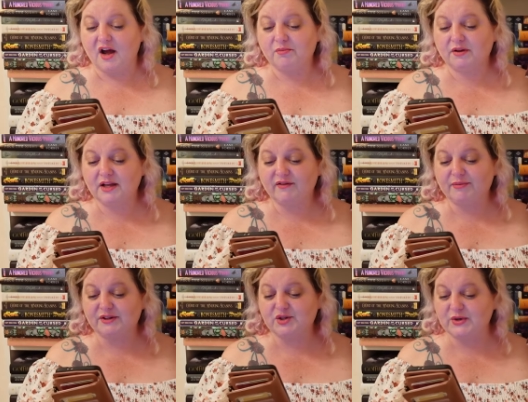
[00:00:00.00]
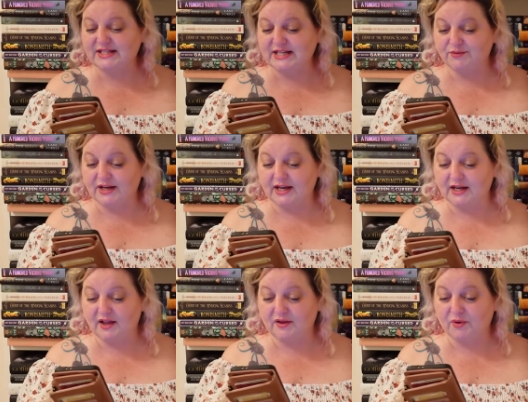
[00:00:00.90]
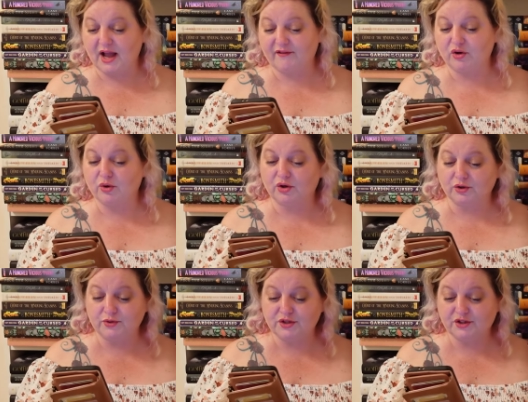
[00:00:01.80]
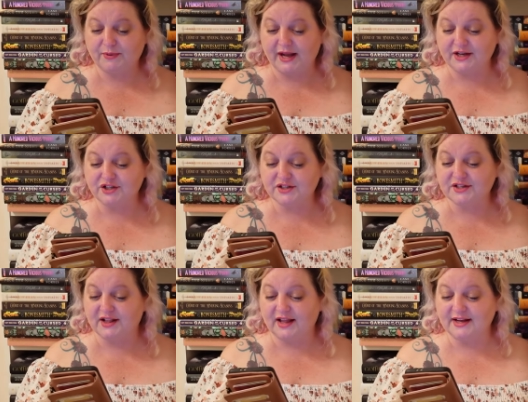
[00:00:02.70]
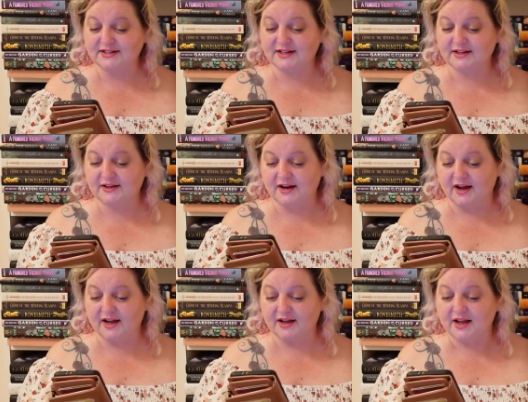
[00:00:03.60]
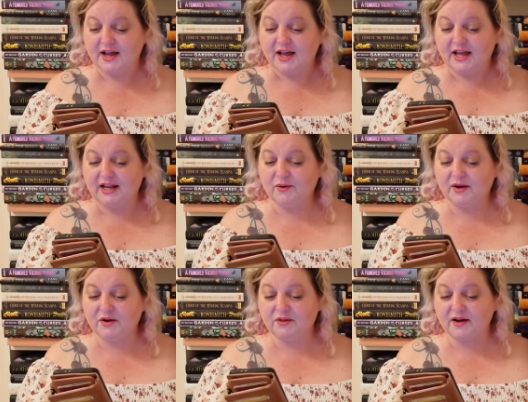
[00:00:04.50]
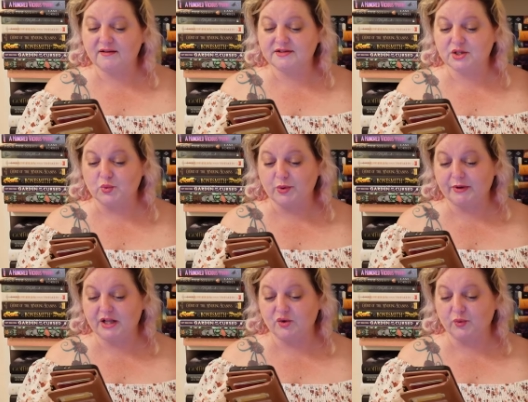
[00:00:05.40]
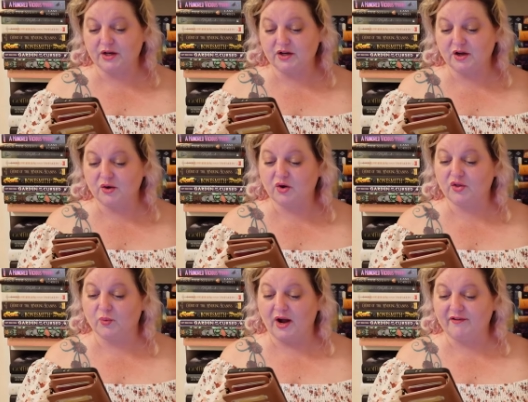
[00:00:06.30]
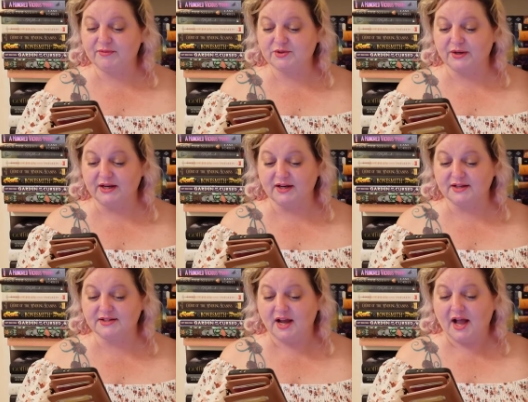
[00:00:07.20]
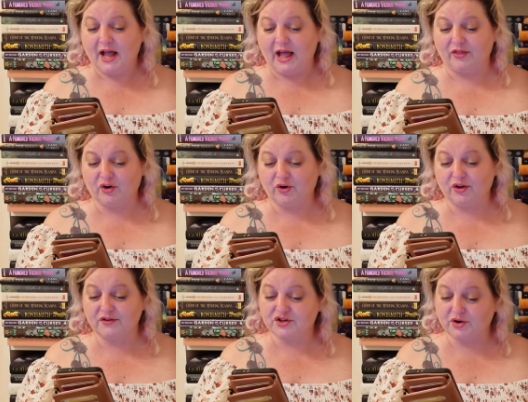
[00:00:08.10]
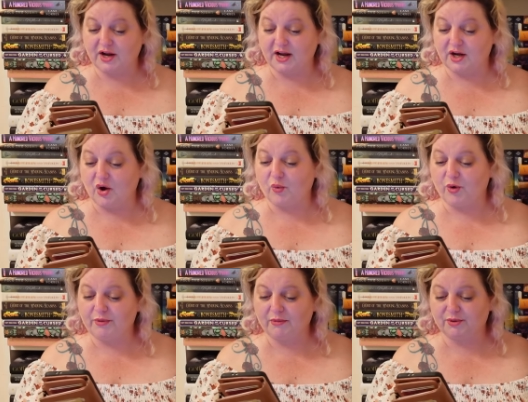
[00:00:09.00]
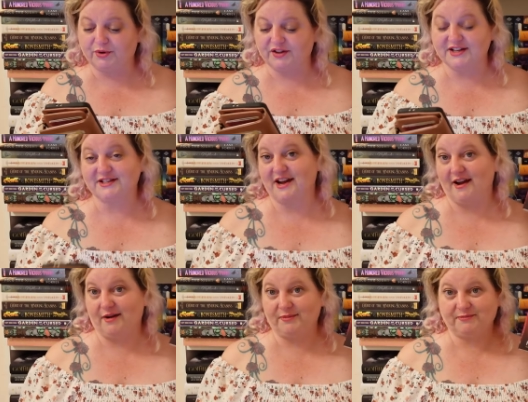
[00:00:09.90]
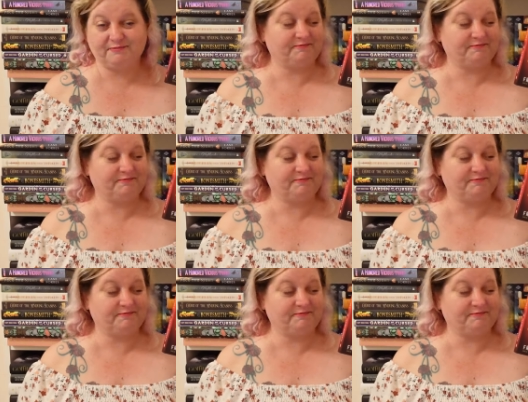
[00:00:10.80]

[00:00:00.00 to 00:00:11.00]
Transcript: unbelievable twisty read that will have you glued to the pages late into the night. Anyone who loves The Woman in the Window, The Wife Between Us, and The Girl on the Train won't be able to put this down.